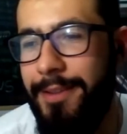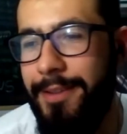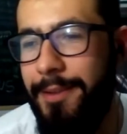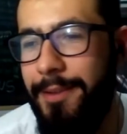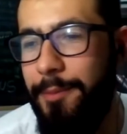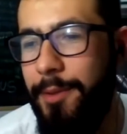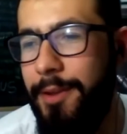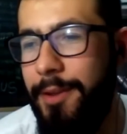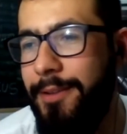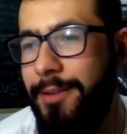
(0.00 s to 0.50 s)

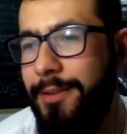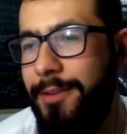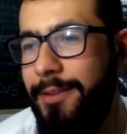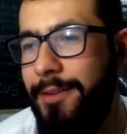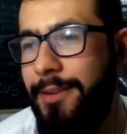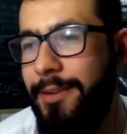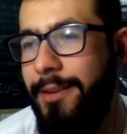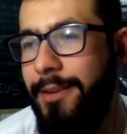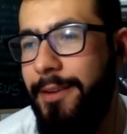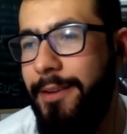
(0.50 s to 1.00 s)
Amen.
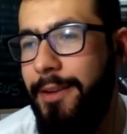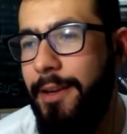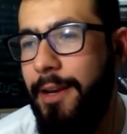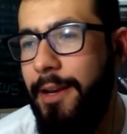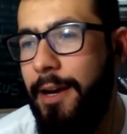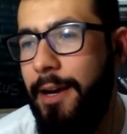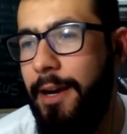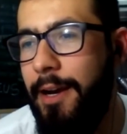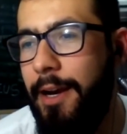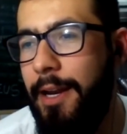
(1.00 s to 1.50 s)

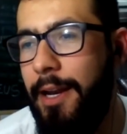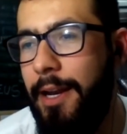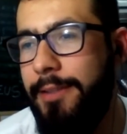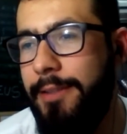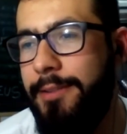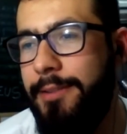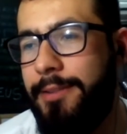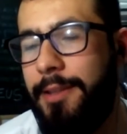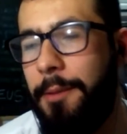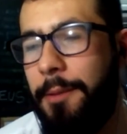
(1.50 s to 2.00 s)
I like
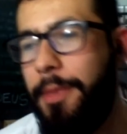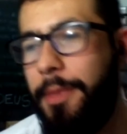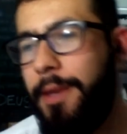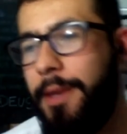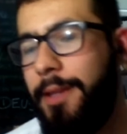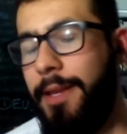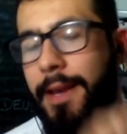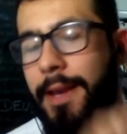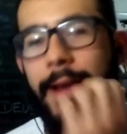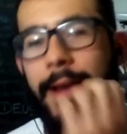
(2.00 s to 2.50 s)

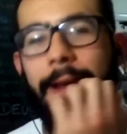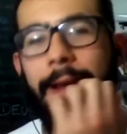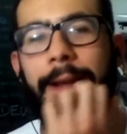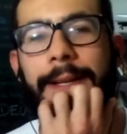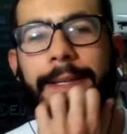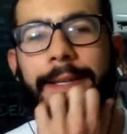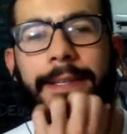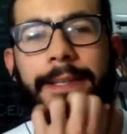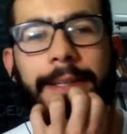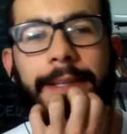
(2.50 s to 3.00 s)
something
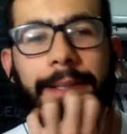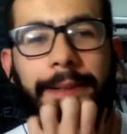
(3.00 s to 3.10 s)
that